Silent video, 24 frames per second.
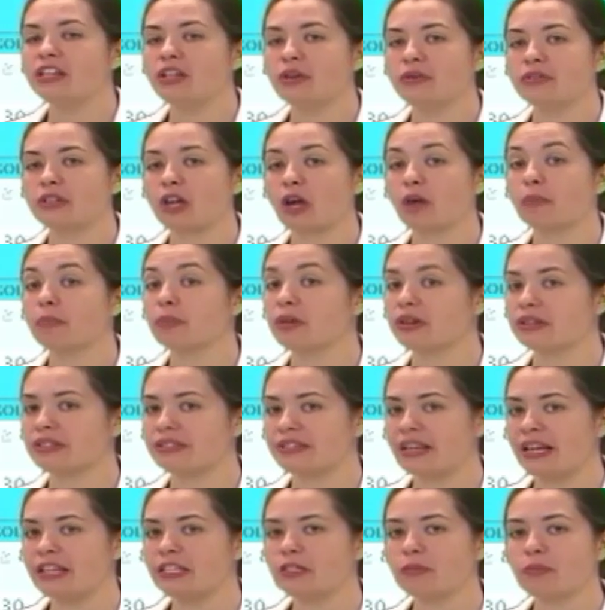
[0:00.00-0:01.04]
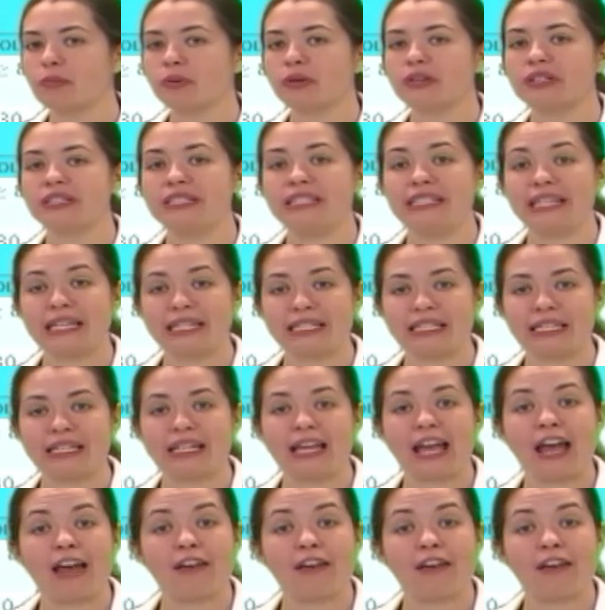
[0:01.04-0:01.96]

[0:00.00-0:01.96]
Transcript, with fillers: use our percent predicted